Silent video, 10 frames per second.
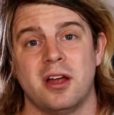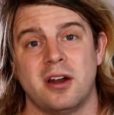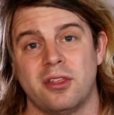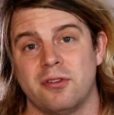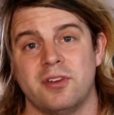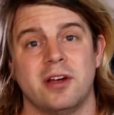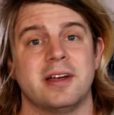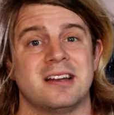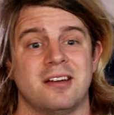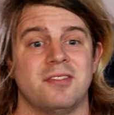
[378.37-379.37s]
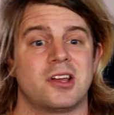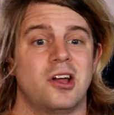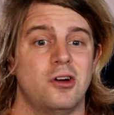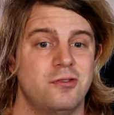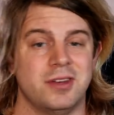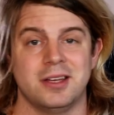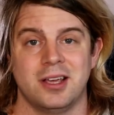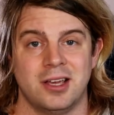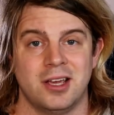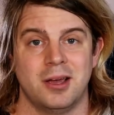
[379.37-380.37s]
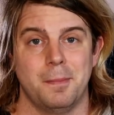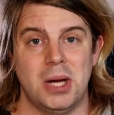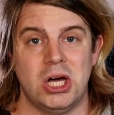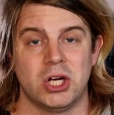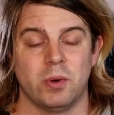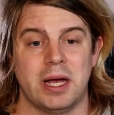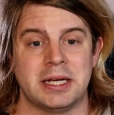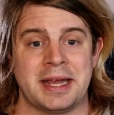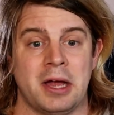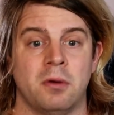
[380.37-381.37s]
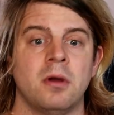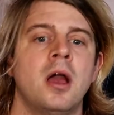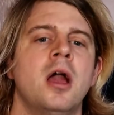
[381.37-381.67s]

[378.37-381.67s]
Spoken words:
another variant of the COVID bug right now.